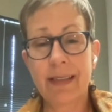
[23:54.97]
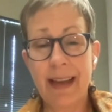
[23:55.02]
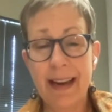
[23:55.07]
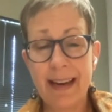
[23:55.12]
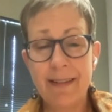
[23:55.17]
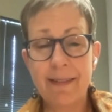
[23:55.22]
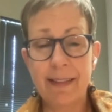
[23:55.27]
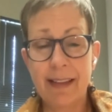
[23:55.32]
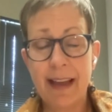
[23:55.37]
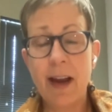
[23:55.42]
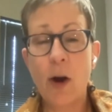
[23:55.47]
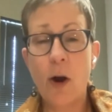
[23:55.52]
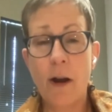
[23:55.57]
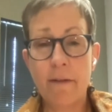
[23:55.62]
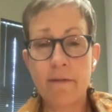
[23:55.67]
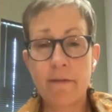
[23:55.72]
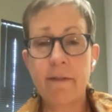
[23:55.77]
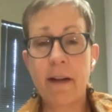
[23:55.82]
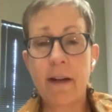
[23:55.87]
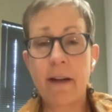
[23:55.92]
They are
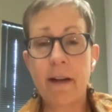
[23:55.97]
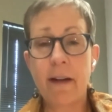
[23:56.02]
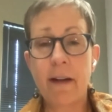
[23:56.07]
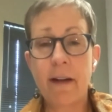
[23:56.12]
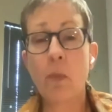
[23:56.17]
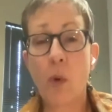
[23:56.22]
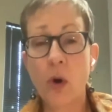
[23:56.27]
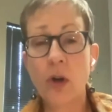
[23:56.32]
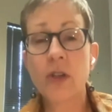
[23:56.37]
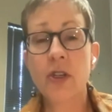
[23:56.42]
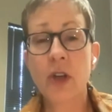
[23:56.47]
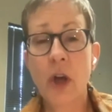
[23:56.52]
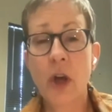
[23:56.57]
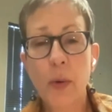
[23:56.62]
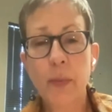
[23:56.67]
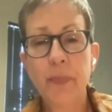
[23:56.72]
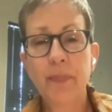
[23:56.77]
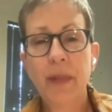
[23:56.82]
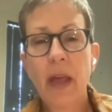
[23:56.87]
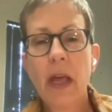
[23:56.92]
affected more
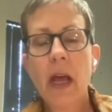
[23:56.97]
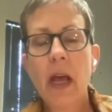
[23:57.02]
so.